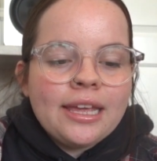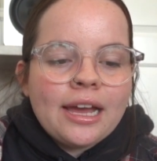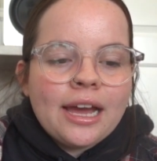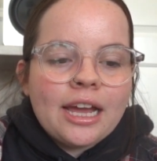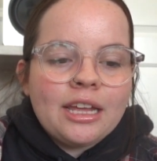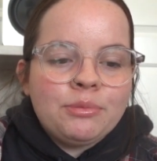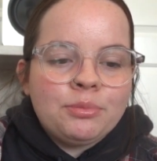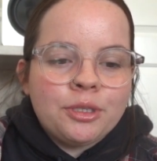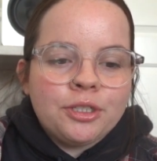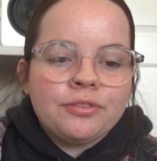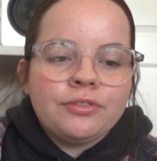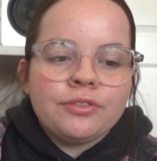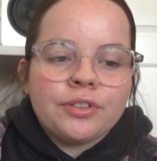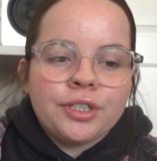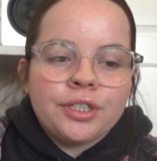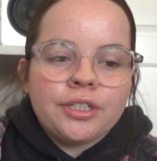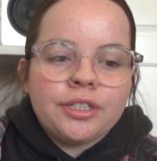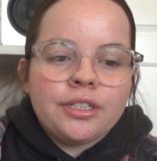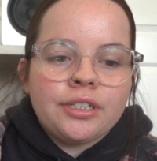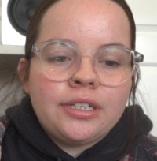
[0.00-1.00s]
I
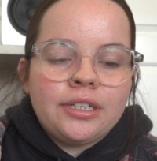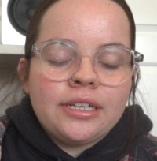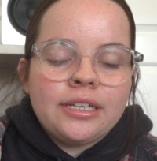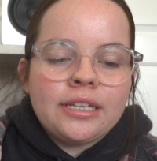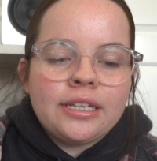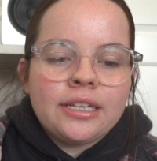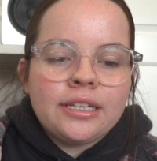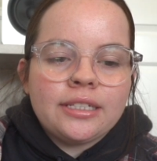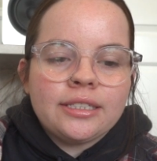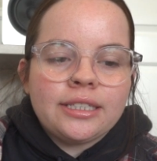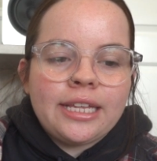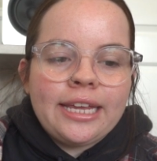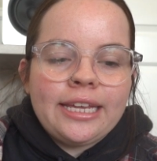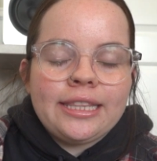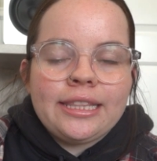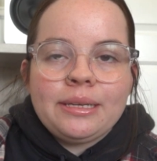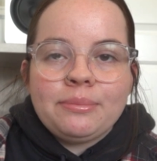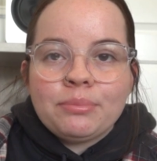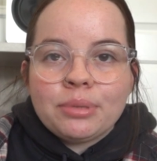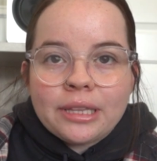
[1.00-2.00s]
prefer
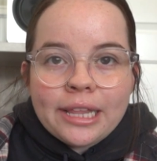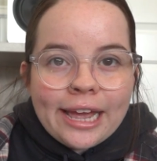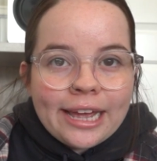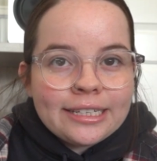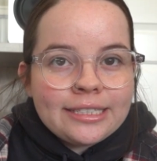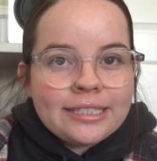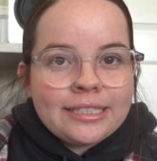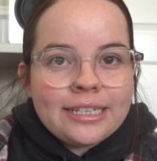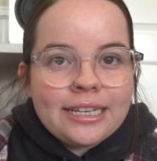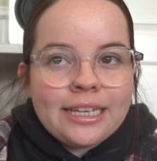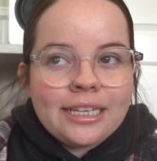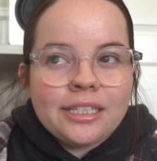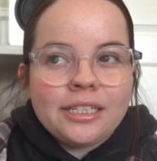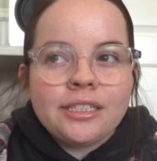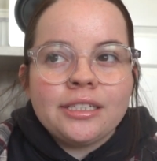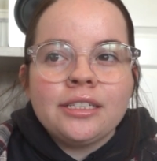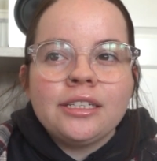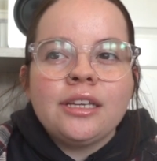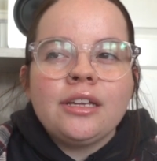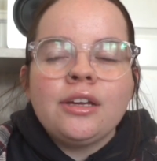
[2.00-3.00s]
like the plastic